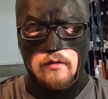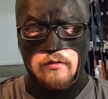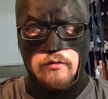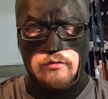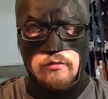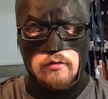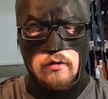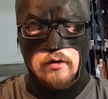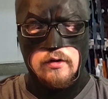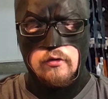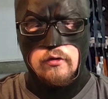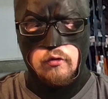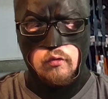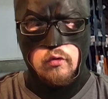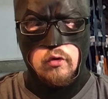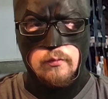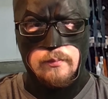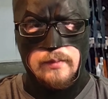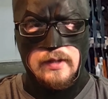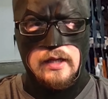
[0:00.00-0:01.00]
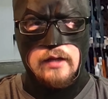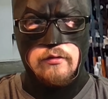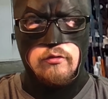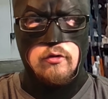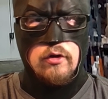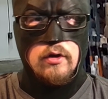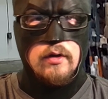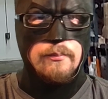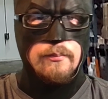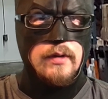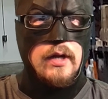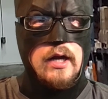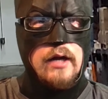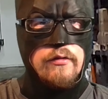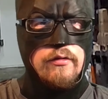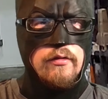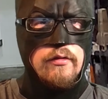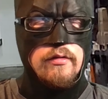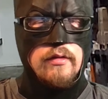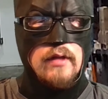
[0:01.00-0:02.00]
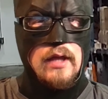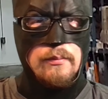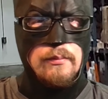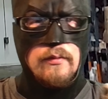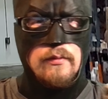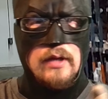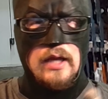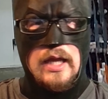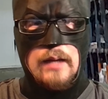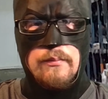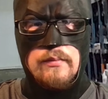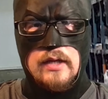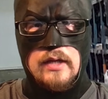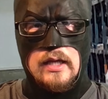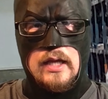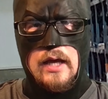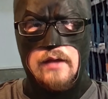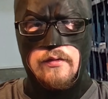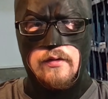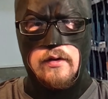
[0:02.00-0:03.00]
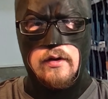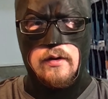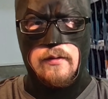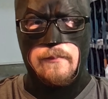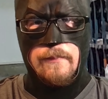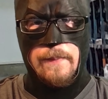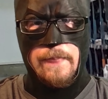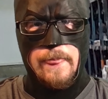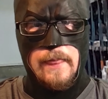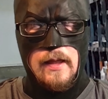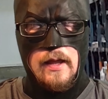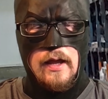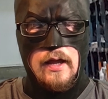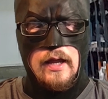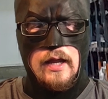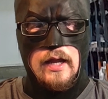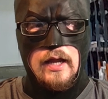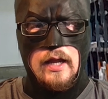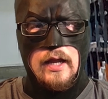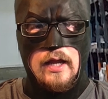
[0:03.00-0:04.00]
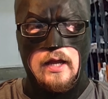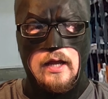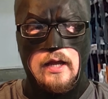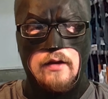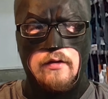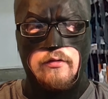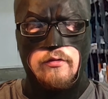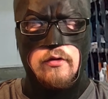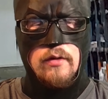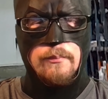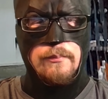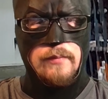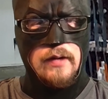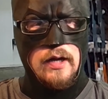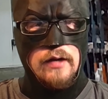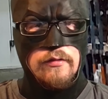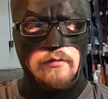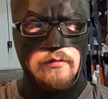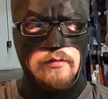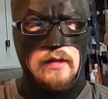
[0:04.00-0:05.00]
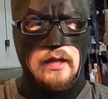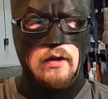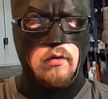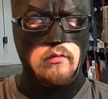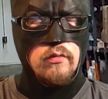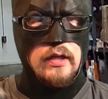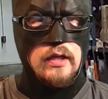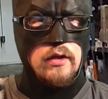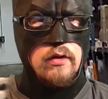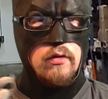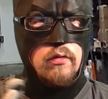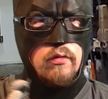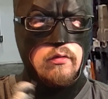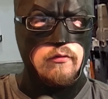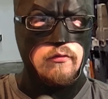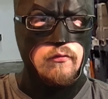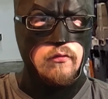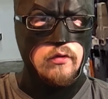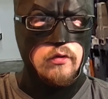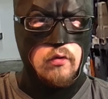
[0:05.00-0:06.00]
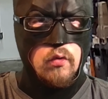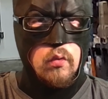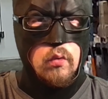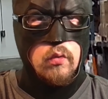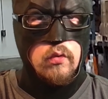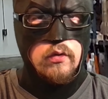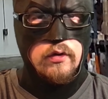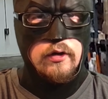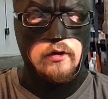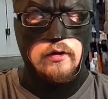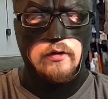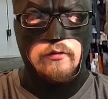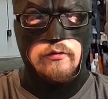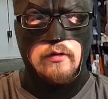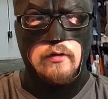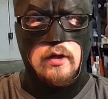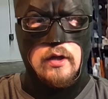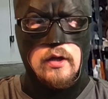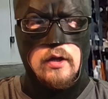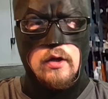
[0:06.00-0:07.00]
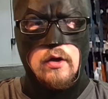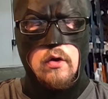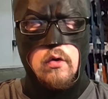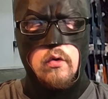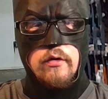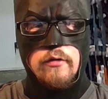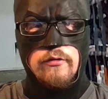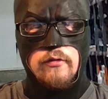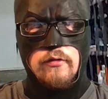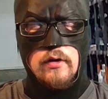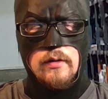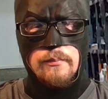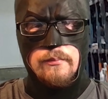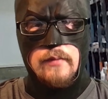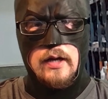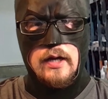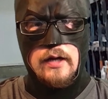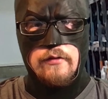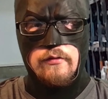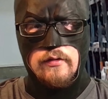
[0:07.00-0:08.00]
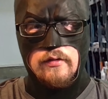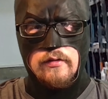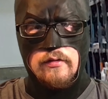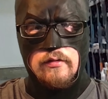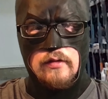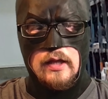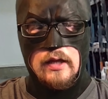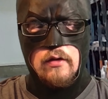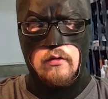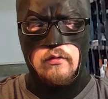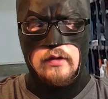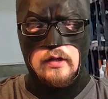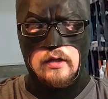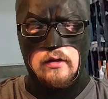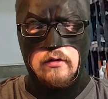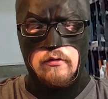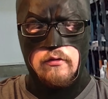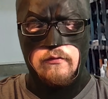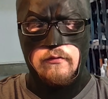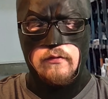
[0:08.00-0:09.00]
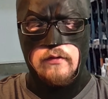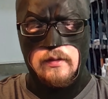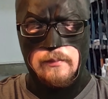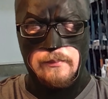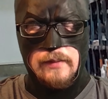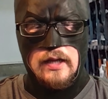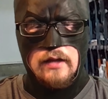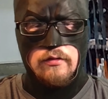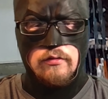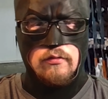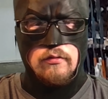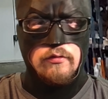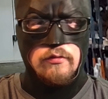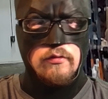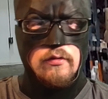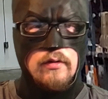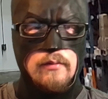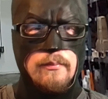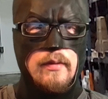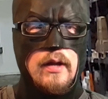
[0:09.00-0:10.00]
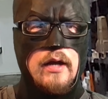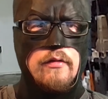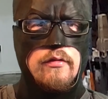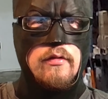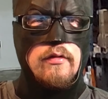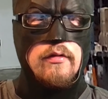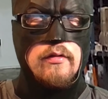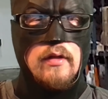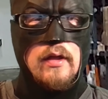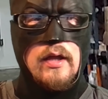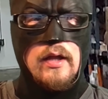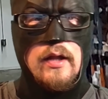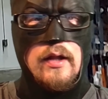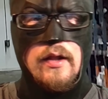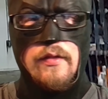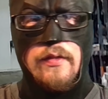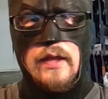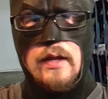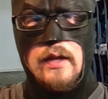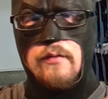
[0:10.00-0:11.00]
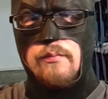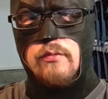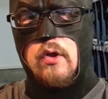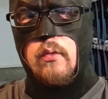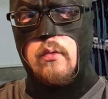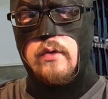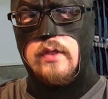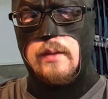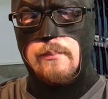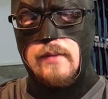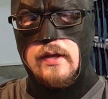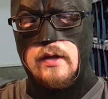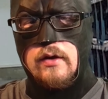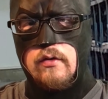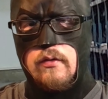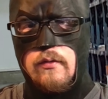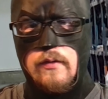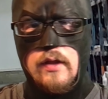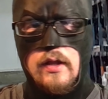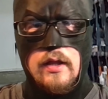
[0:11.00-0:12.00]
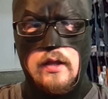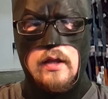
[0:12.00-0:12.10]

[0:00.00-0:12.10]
certain groupings, certain boxes they keep together, and certain boxes they only use for the corners, or certain boxes they only use for the base, or certain boxes they throw in the middle.